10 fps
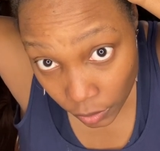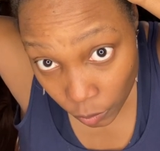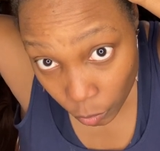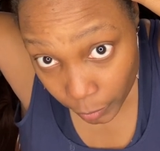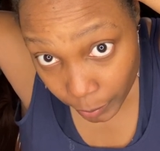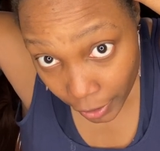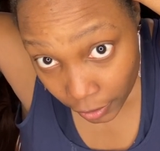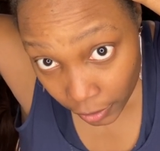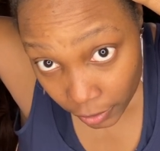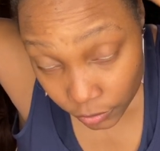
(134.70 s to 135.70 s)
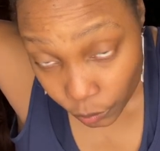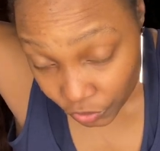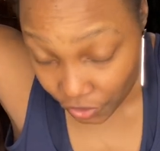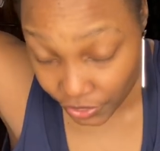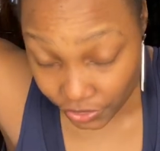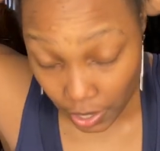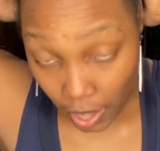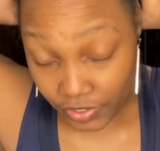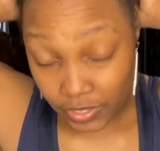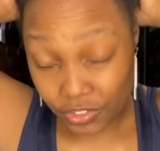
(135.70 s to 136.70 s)
be better? Which I think the
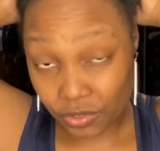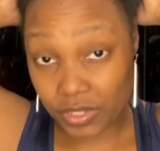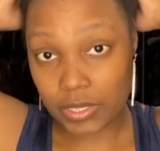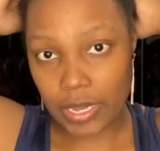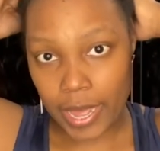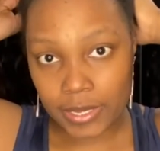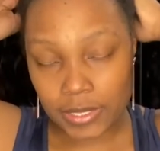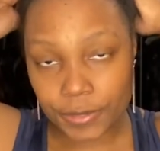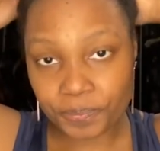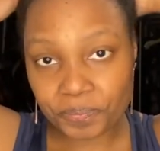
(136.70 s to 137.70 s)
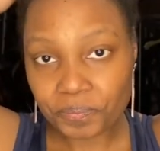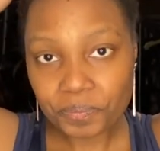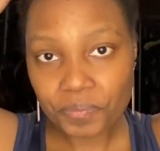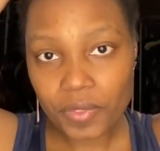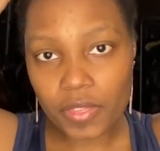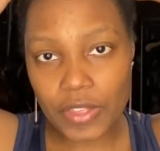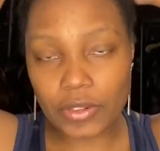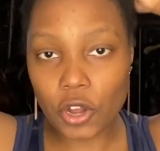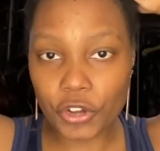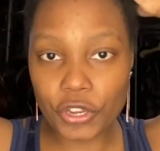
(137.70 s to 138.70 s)
obvious answer is yes, that the
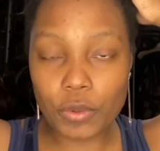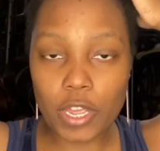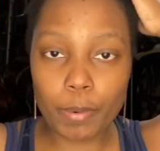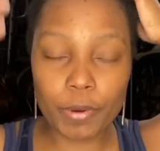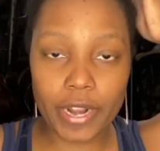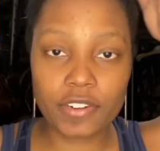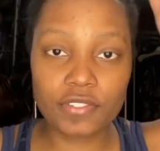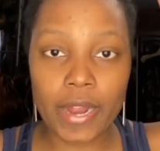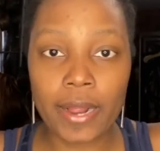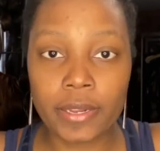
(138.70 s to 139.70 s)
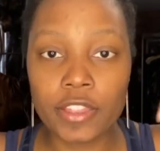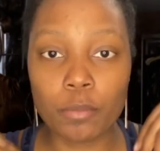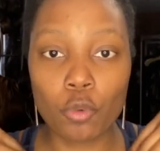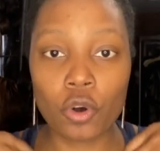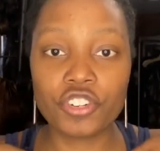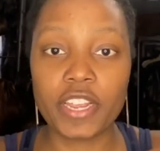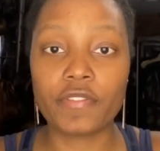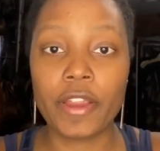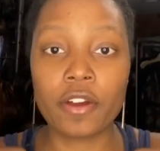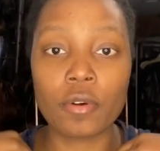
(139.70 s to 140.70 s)
longer you keep a protective style in, the more chance
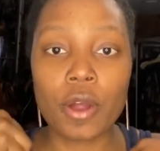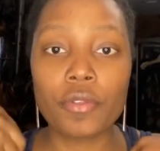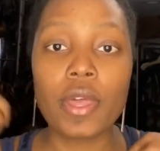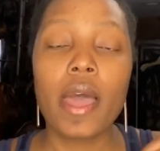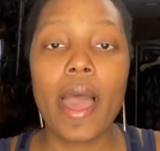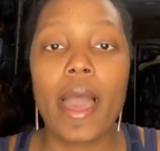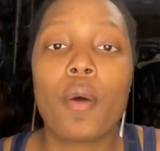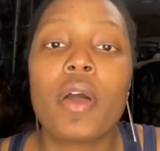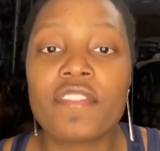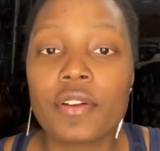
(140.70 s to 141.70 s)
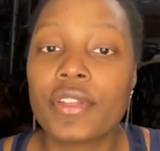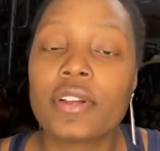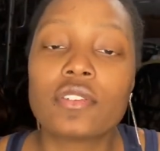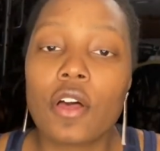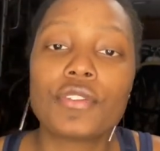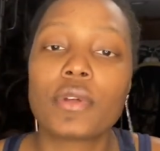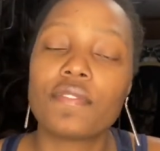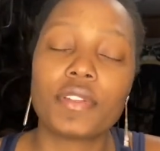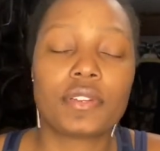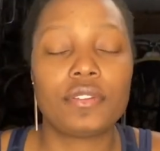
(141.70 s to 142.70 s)
of hair growth. However, there's also
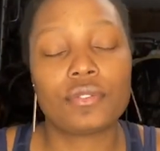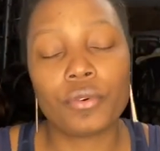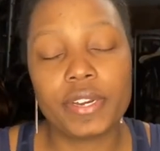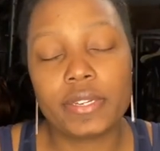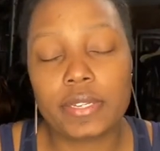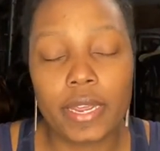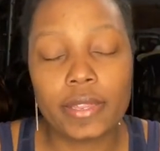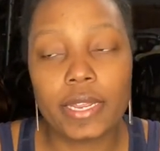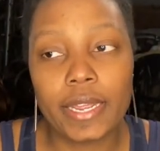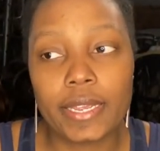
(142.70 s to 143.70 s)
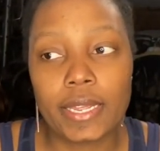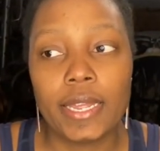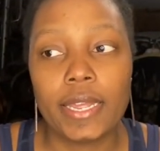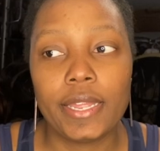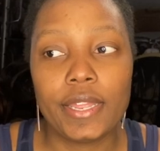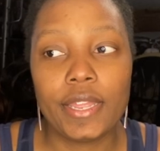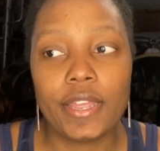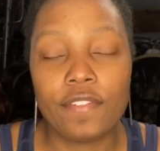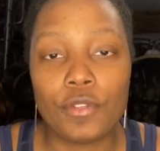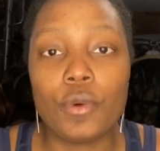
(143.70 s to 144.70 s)
conflicting stories saying that like
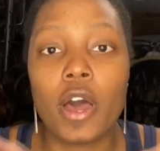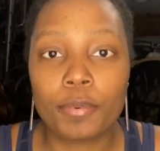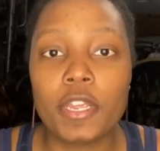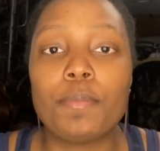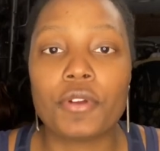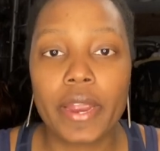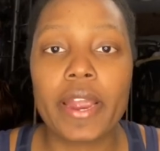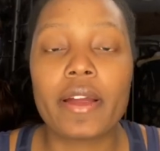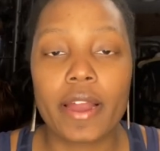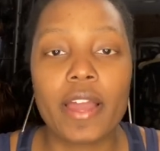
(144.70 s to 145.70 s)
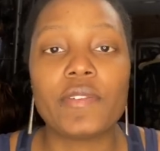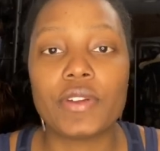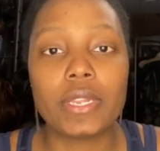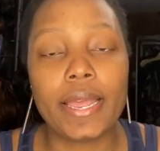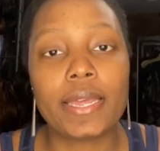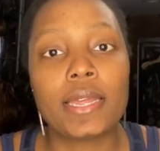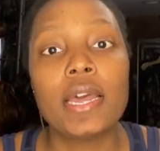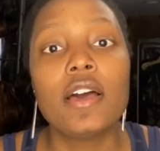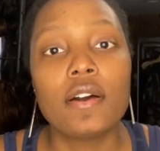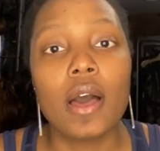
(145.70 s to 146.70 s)
if you upkeep your hair every like
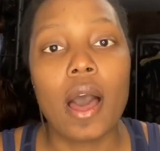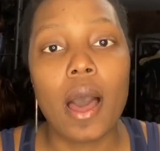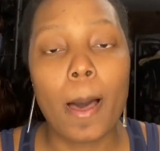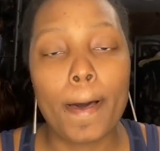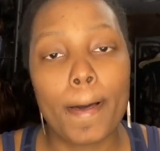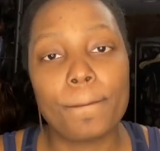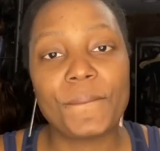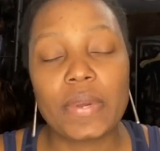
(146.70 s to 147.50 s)
4